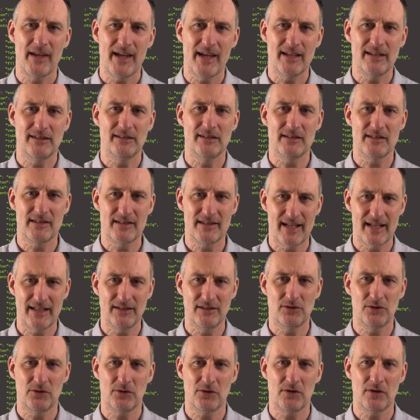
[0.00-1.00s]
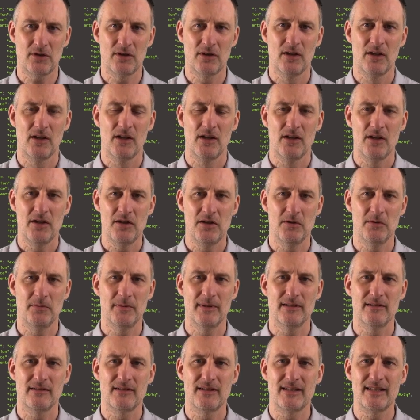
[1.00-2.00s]
At the center, you
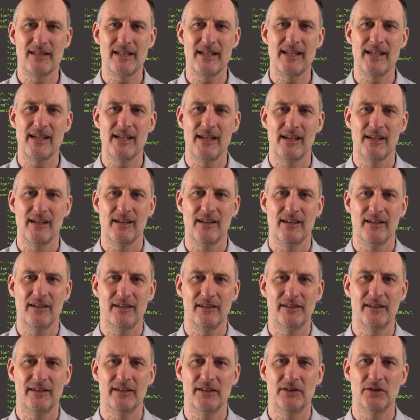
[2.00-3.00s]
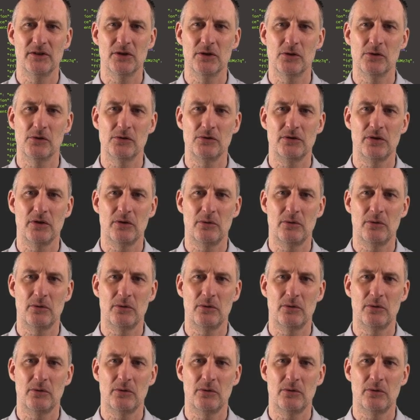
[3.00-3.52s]
will see the node